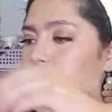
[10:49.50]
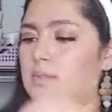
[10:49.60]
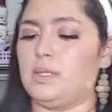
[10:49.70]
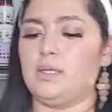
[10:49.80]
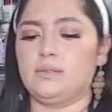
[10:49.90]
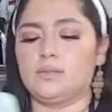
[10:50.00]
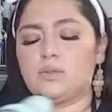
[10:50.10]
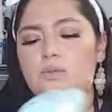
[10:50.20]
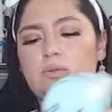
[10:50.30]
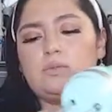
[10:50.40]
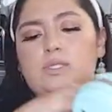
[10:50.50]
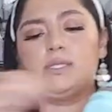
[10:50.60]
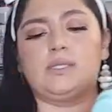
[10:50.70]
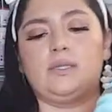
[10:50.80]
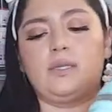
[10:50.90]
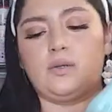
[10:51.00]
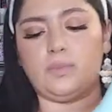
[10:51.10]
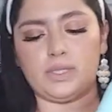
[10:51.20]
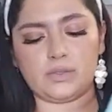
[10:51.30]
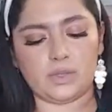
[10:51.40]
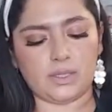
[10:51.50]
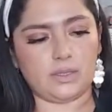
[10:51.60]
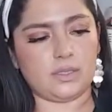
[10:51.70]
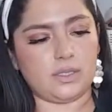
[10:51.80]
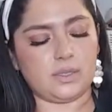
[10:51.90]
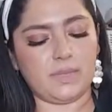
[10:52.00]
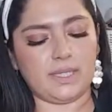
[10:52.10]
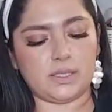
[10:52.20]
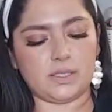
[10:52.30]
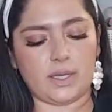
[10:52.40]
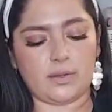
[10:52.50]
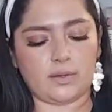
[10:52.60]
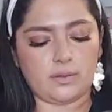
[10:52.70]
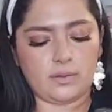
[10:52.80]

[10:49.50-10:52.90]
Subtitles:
Okay, so just a little bit so it can just mix together.